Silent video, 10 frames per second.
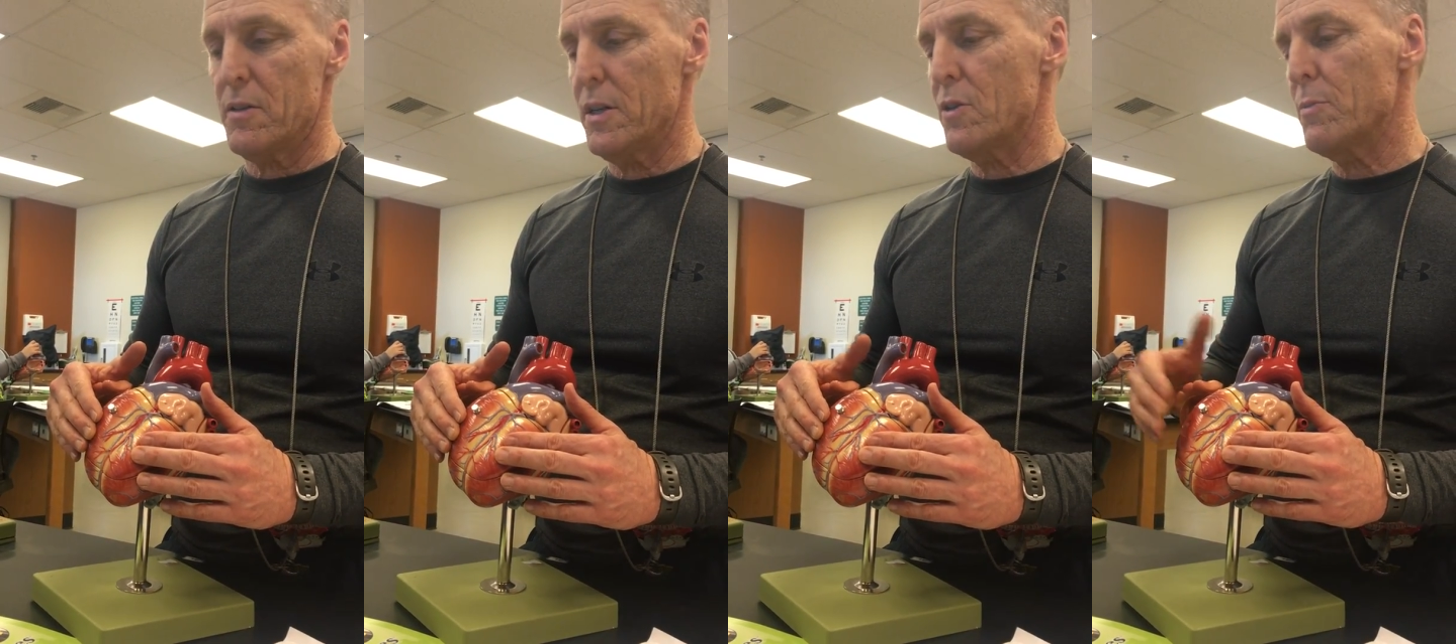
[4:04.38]

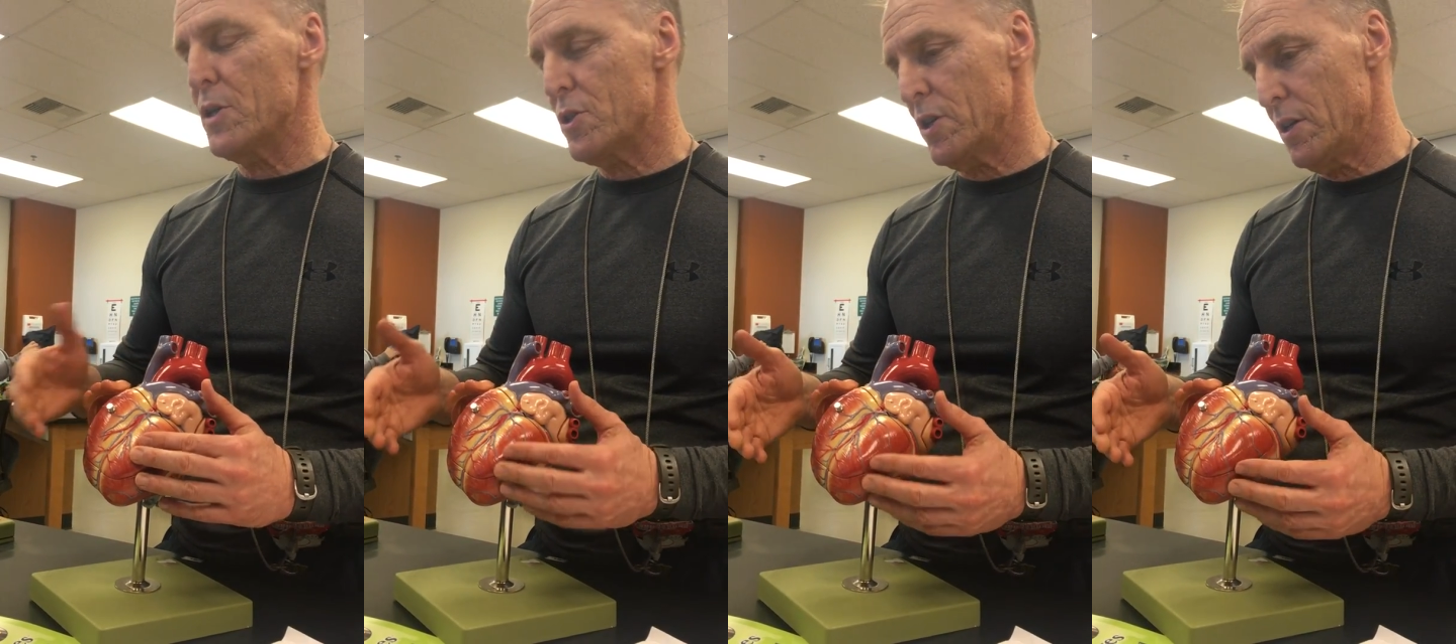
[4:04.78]

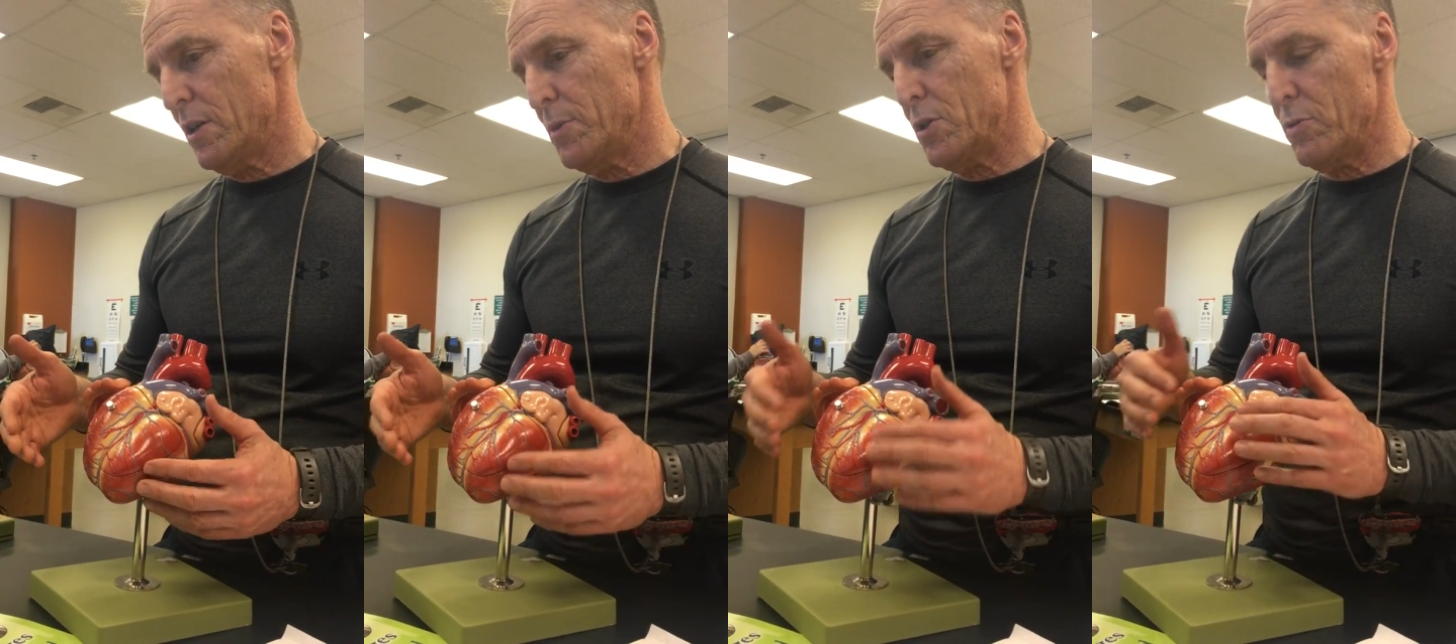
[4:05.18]
intermission
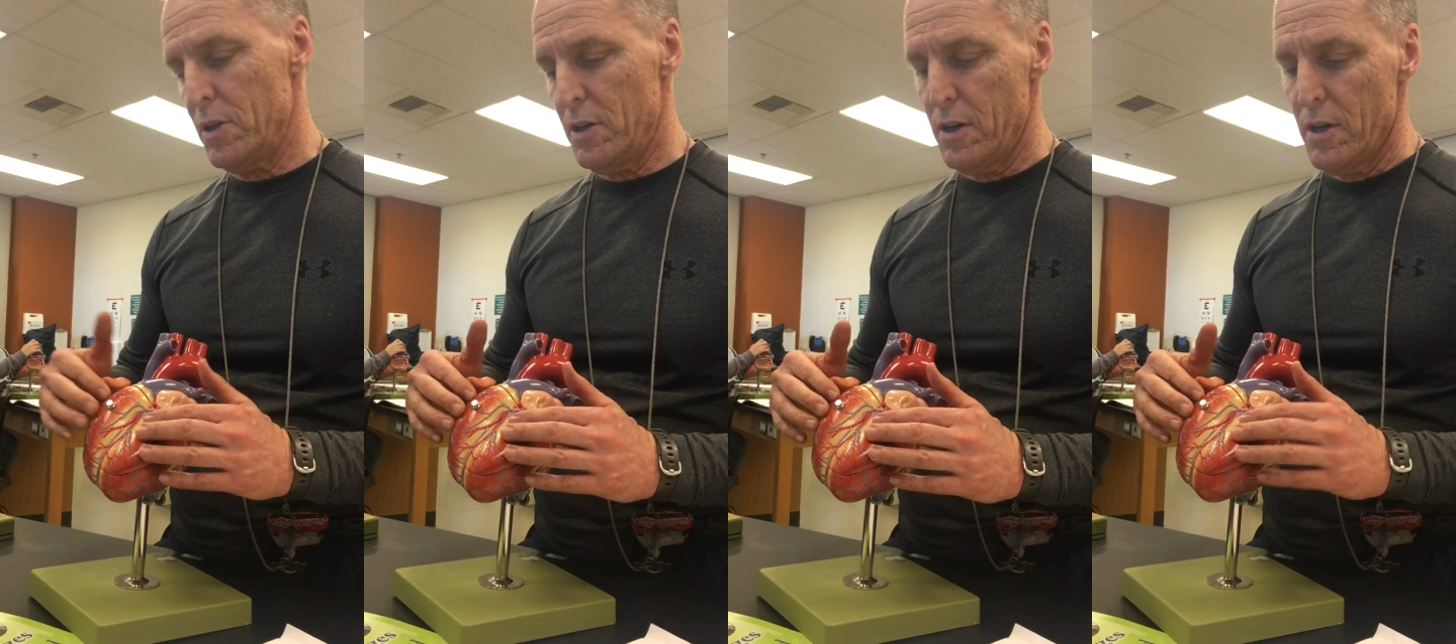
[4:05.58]
in
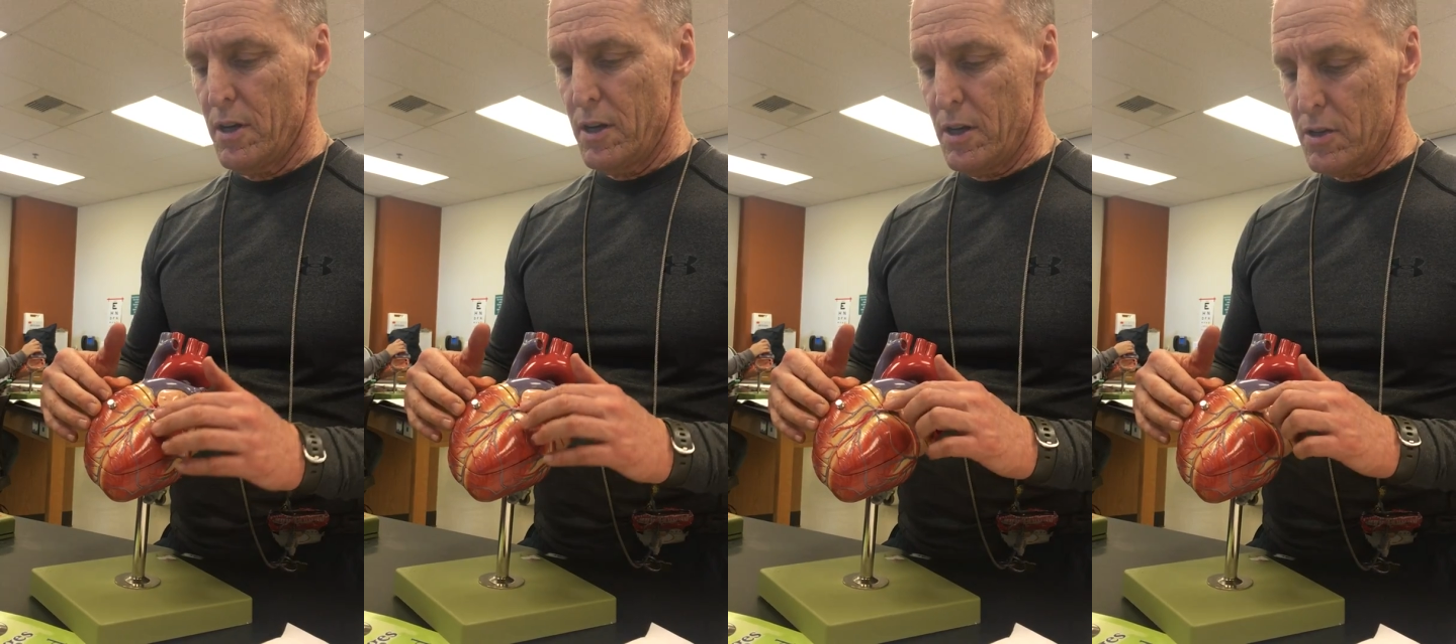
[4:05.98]
between.
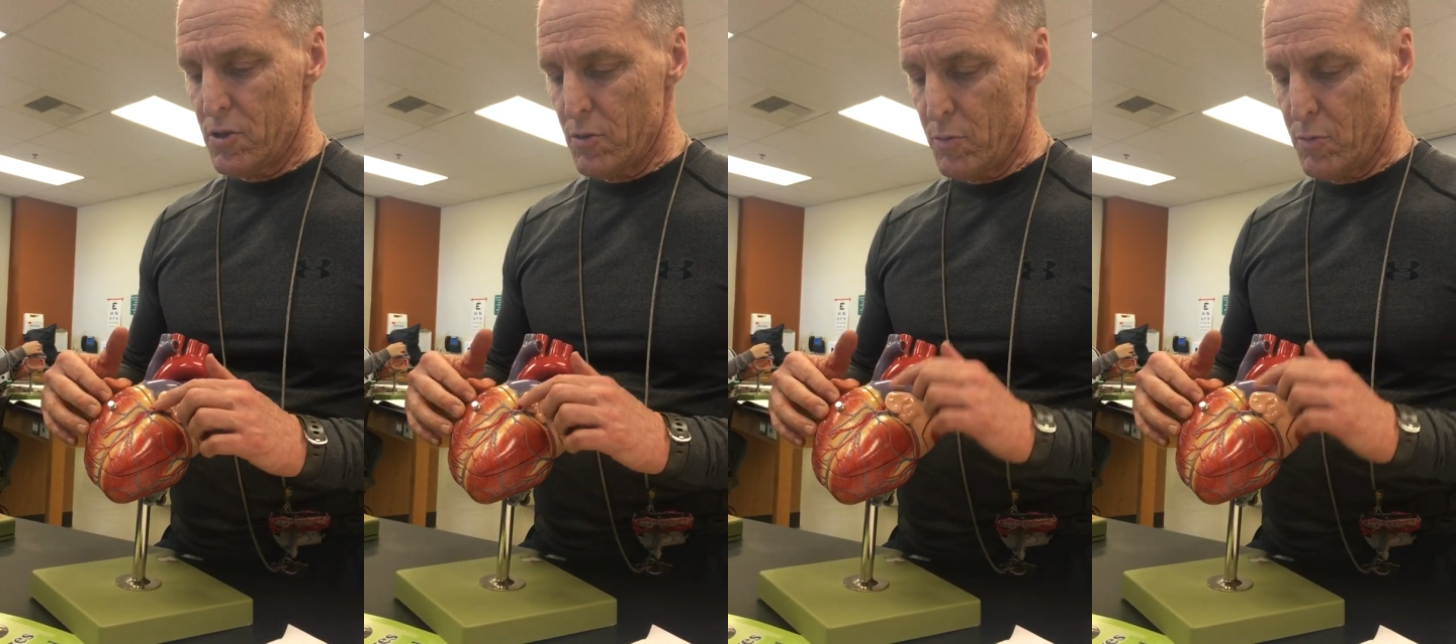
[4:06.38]
So